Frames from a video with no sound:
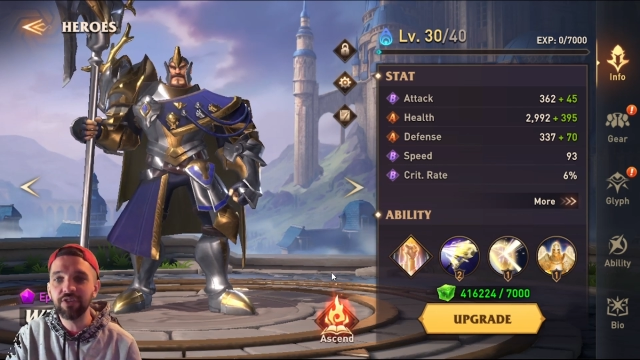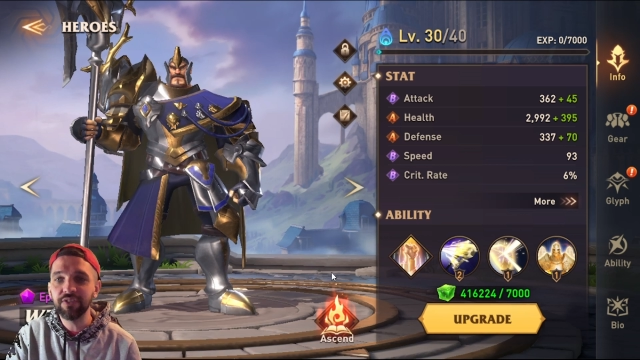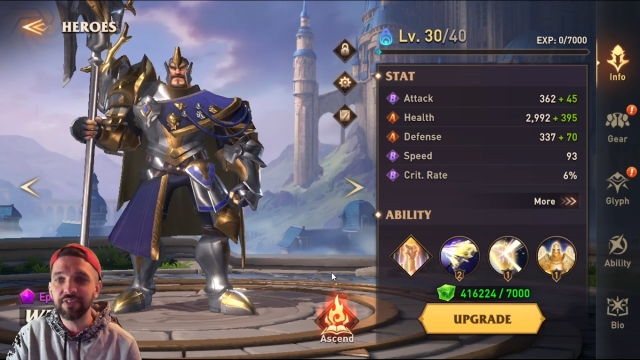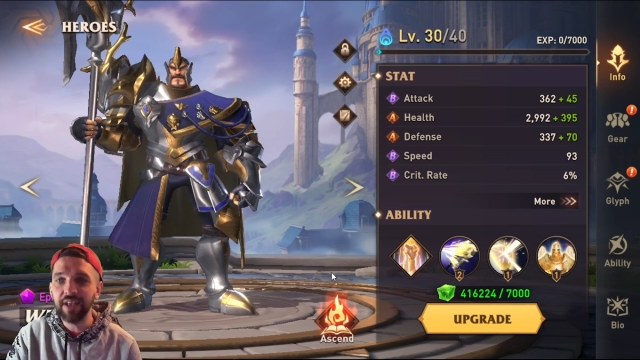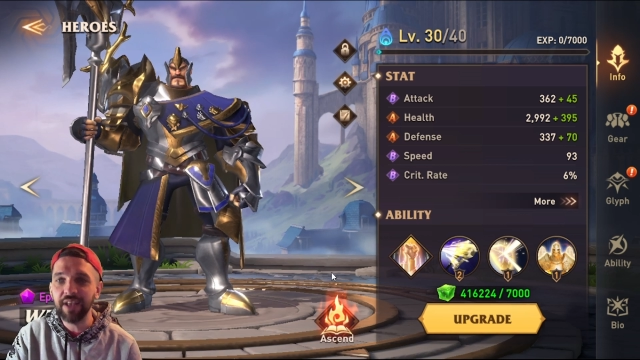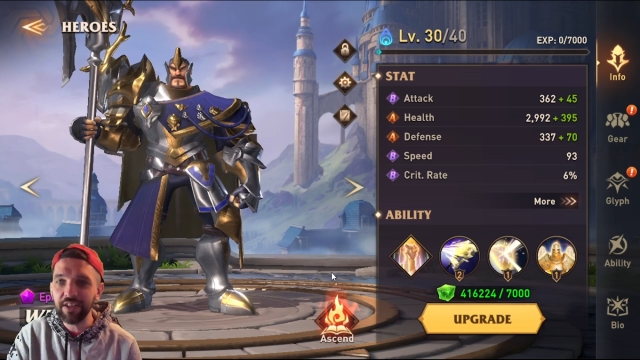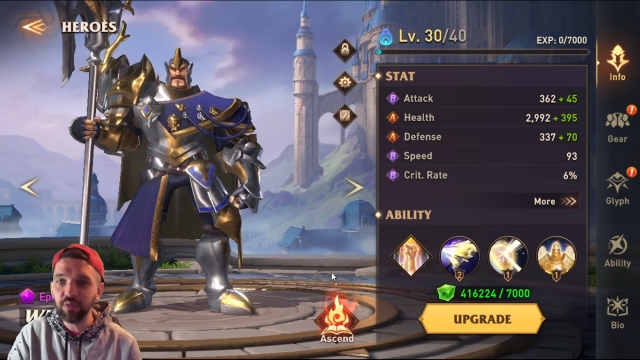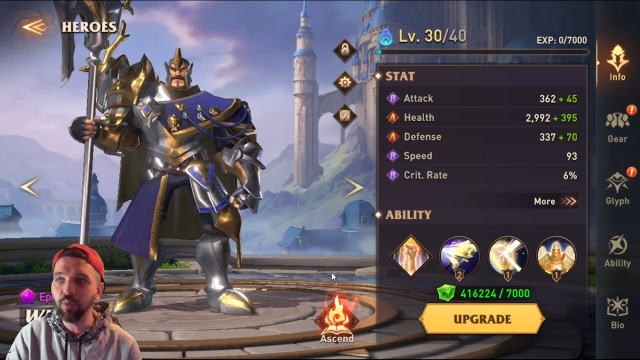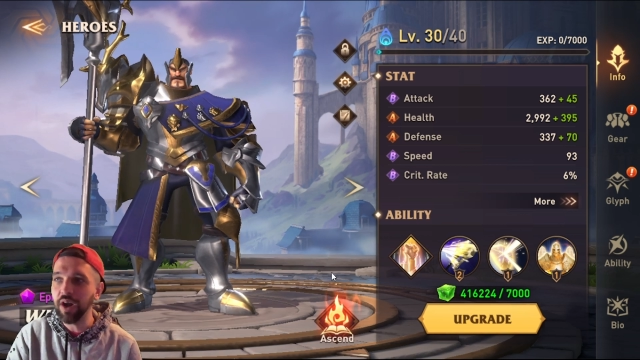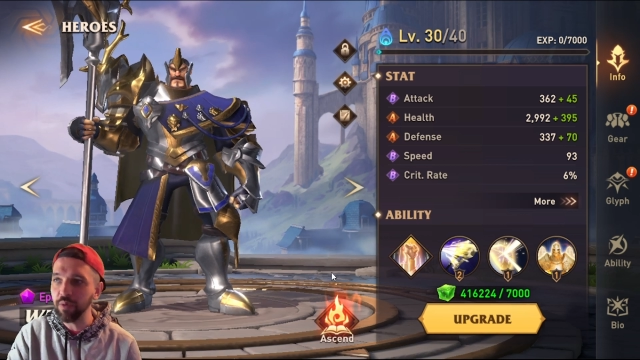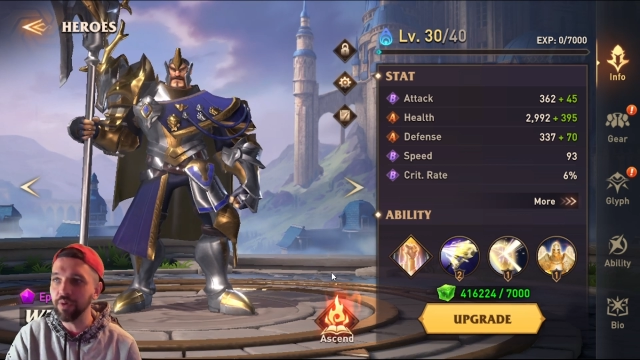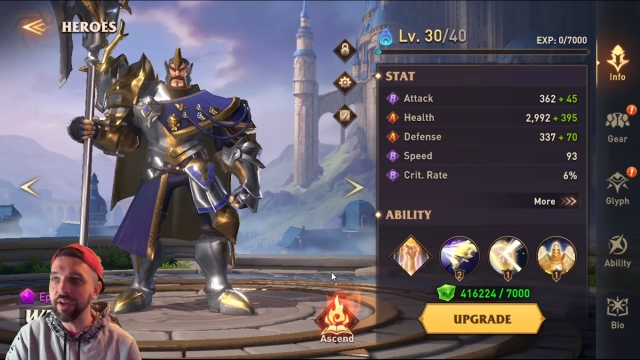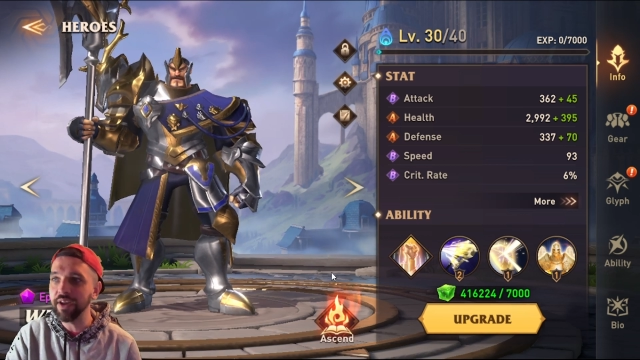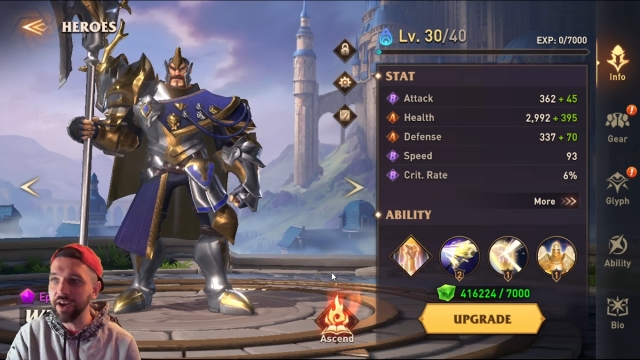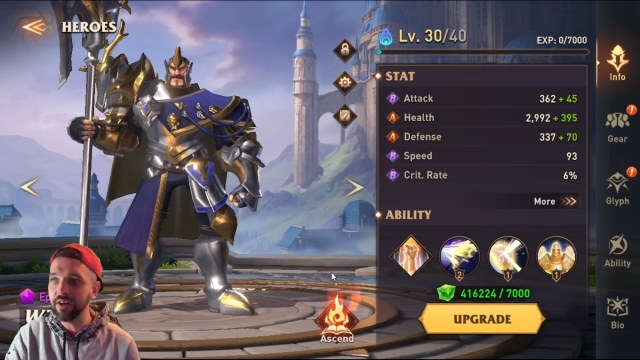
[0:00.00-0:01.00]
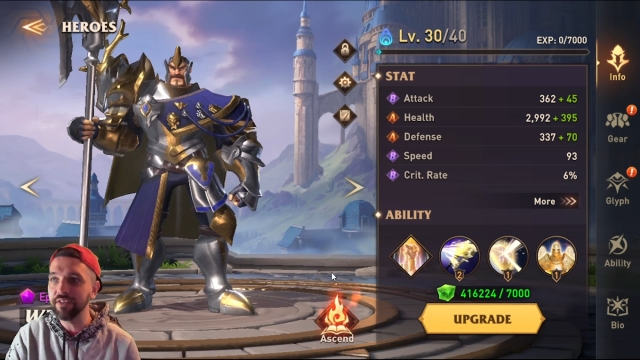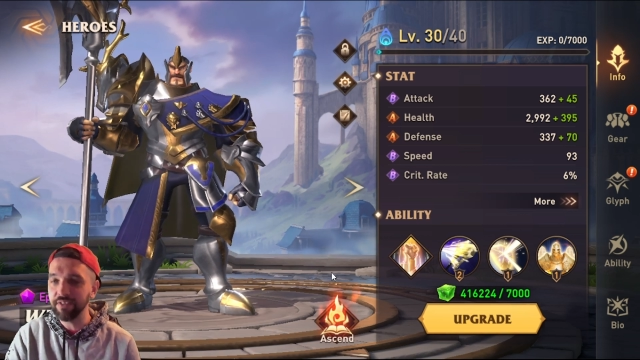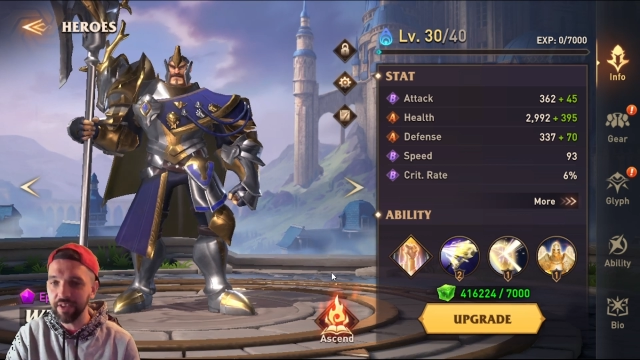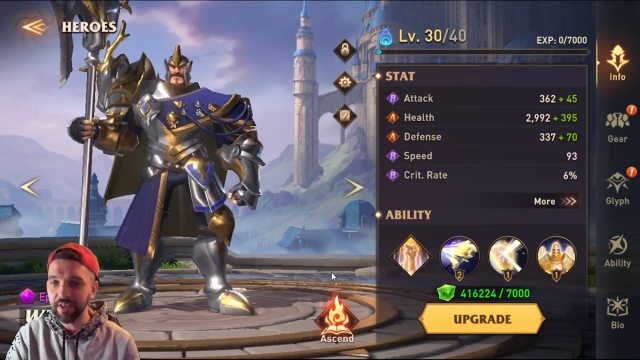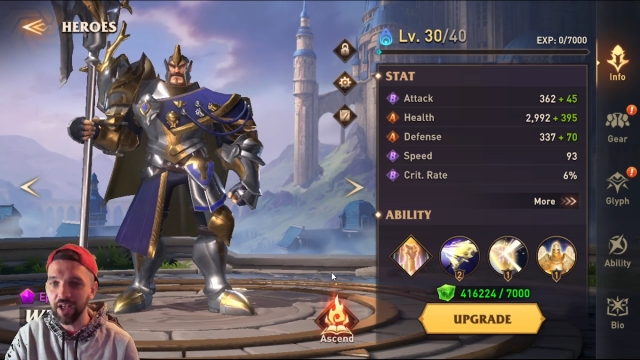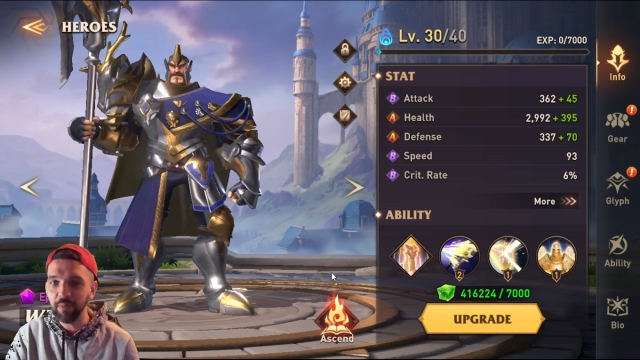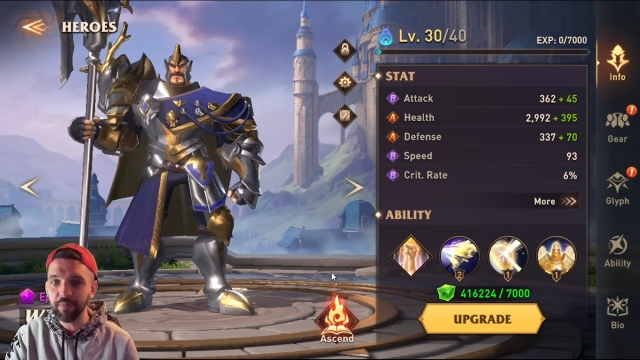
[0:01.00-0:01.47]
That's why we're here, is to
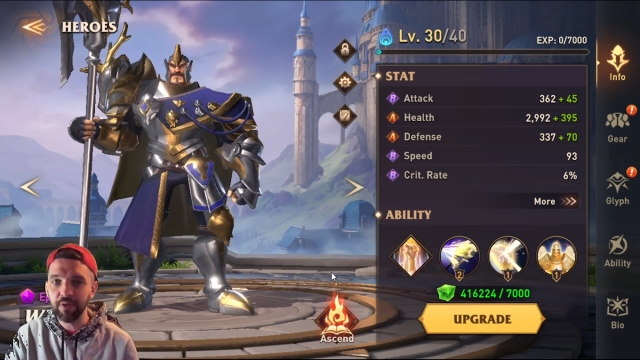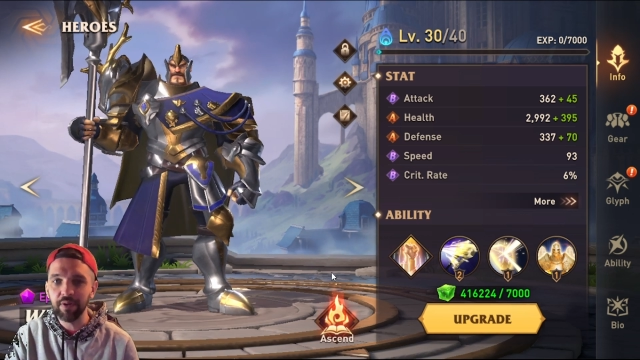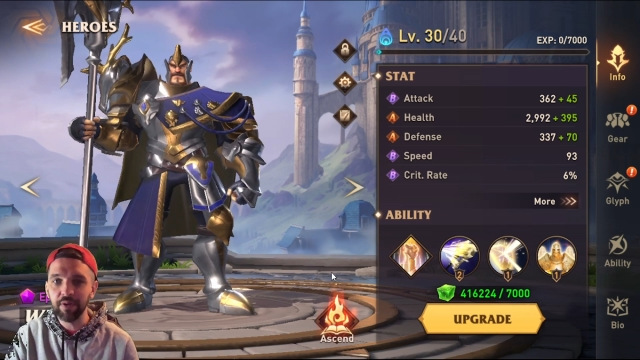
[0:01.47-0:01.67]
help you.